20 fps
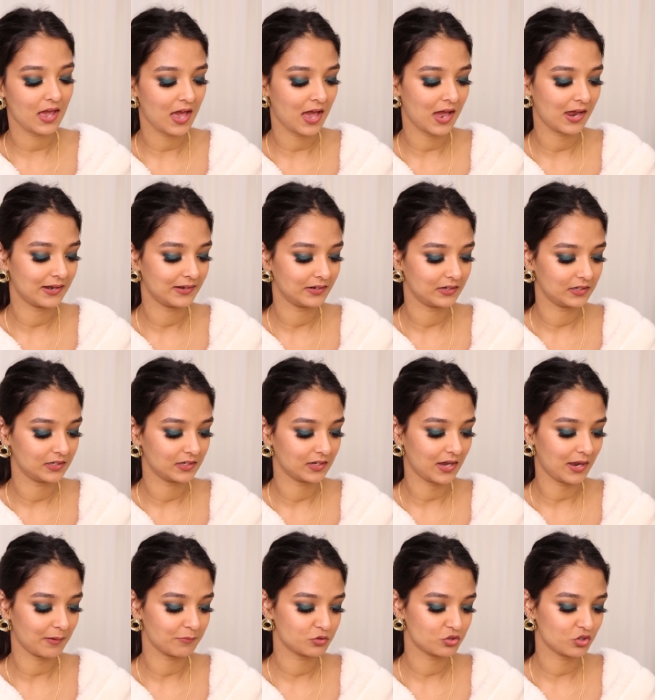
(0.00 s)
And
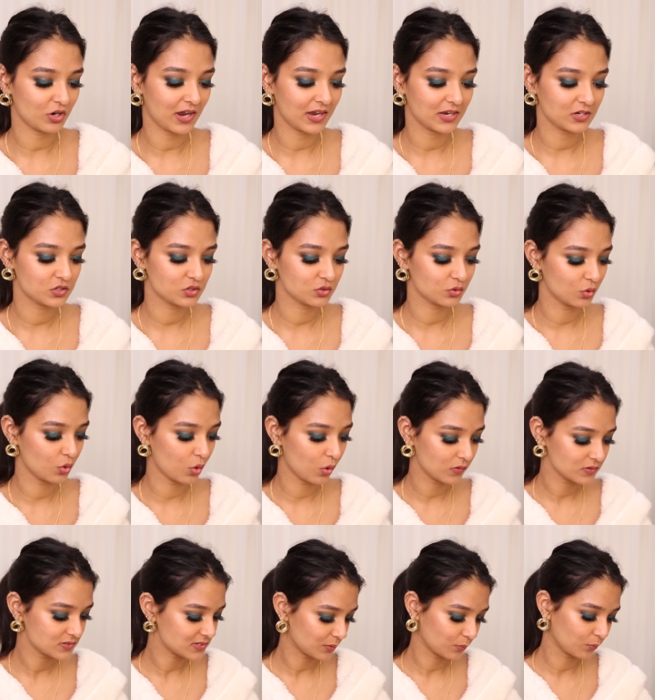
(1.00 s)
I'm trying to
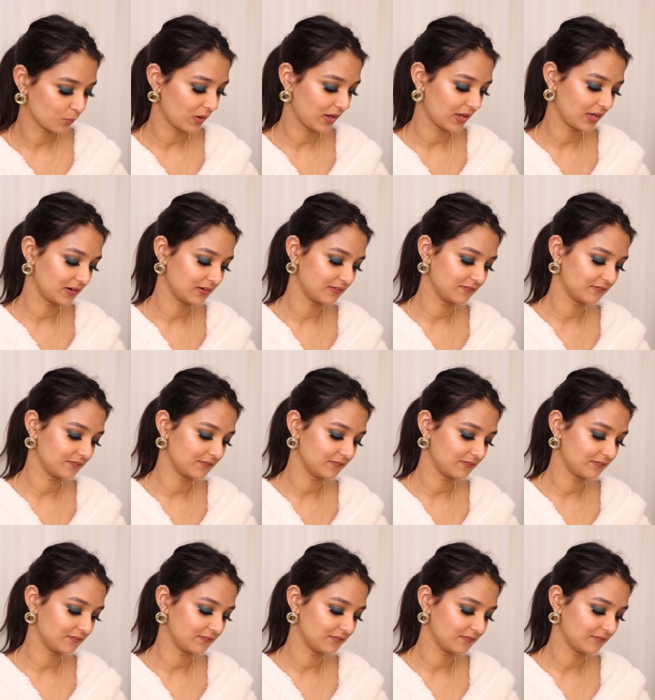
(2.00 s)
go somewhere,